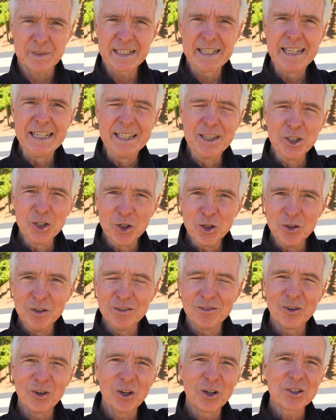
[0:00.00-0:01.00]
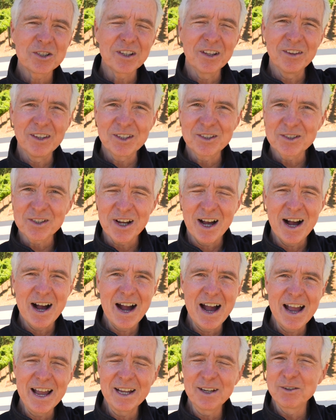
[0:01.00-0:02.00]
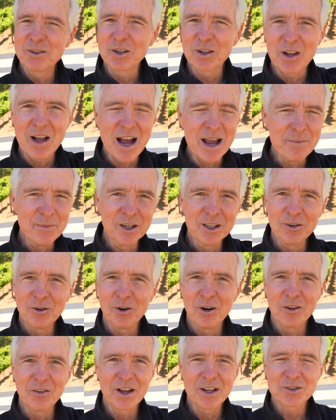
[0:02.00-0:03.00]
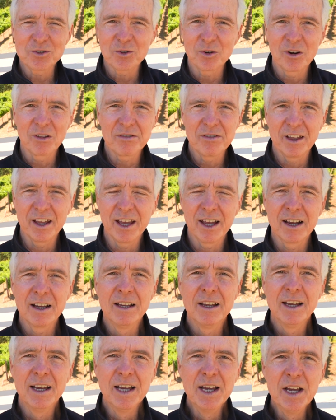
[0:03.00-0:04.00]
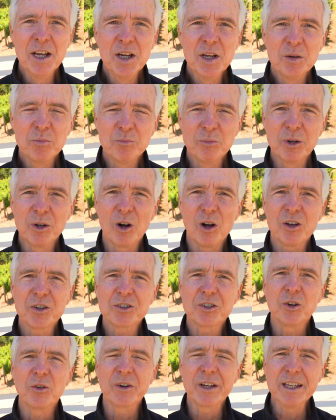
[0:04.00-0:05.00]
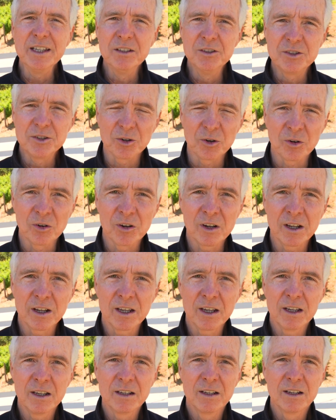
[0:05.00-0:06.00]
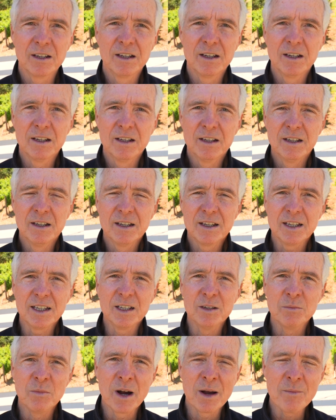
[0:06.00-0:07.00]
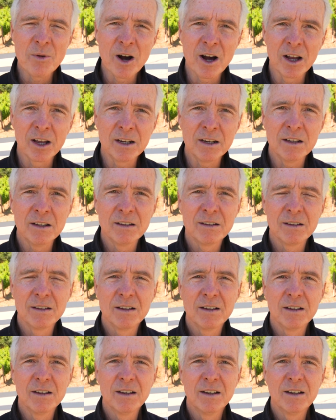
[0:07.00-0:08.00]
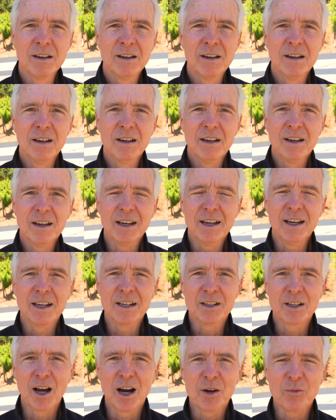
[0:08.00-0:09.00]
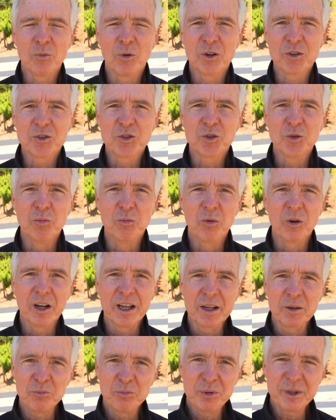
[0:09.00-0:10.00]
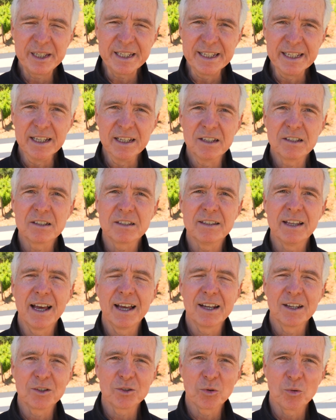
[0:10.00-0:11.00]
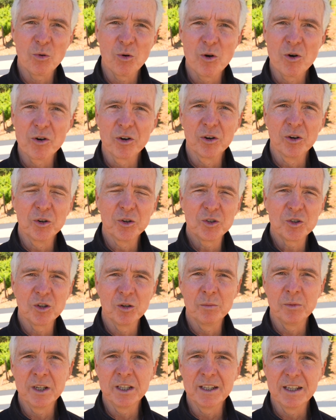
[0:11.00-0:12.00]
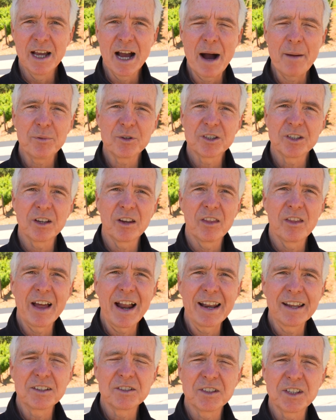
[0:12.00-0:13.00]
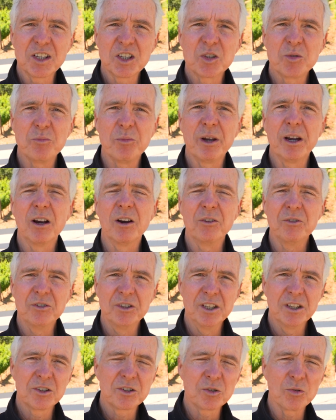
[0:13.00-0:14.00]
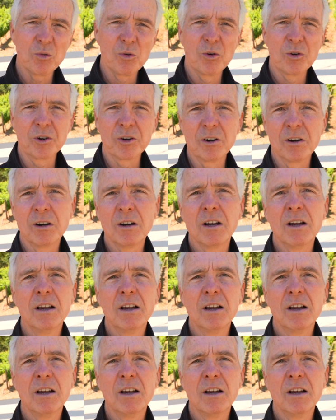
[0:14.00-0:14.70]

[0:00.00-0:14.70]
in the universe, in the sky, climate, all that sort of thing, but also internally in my mind. And God wants to bring peace, that is order, to me. The opposite of that is despair, disorder.